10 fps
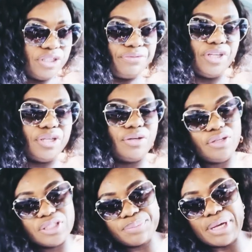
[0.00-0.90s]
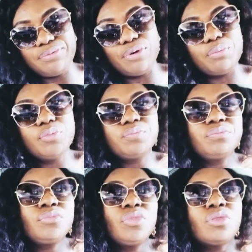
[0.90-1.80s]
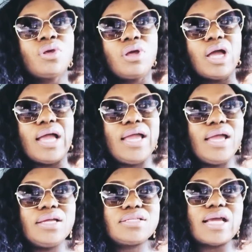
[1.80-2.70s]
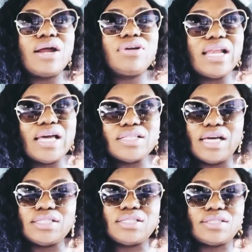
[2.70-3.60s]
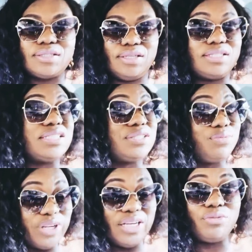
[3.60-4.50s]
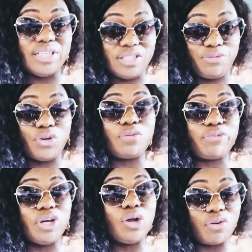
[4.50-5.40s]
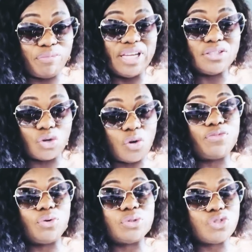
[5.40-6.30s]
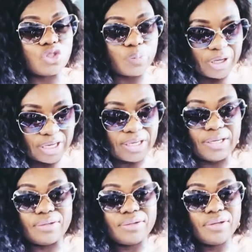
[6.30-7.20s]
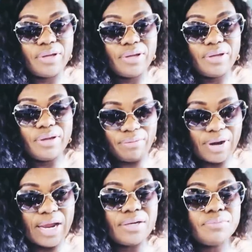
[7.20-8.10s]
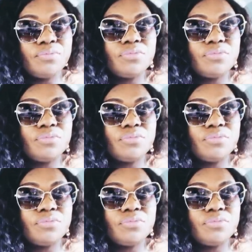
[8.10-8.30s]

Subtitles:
DV on this platform. And I realize that it is really, really difficult for a lot of men to come forward to speak, right?